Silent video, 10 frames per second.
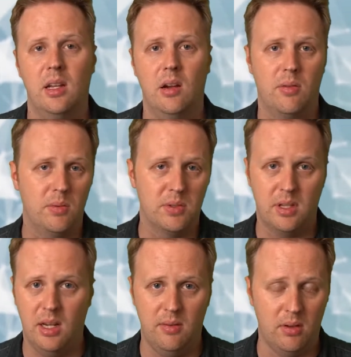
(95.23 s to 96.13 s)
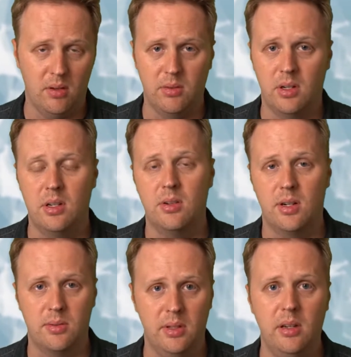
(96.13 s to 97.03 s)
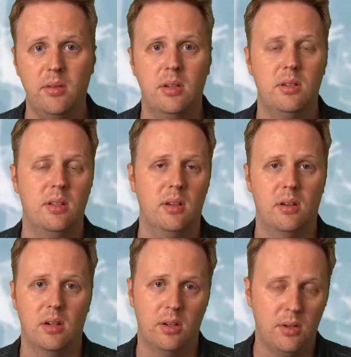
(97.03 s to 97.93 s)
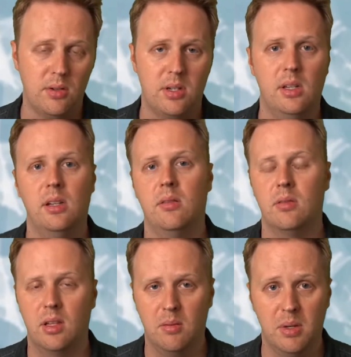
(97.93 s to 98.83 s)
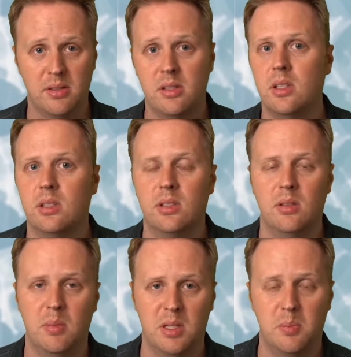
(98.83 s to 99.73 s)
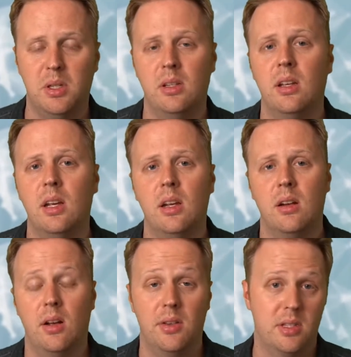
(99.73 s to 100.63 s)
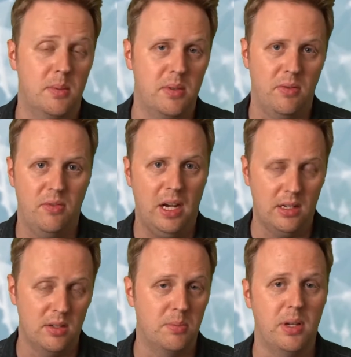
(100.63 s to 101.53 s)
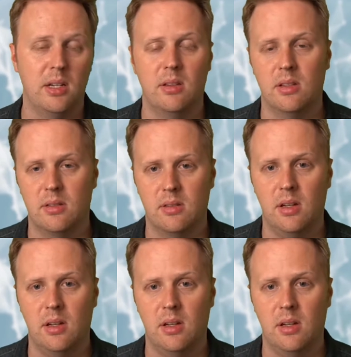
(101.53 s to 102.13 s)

Now, everyone's going to have their own contractual language and they're going to negotiate and get the best deal and the best bid. All those types of factors play into this.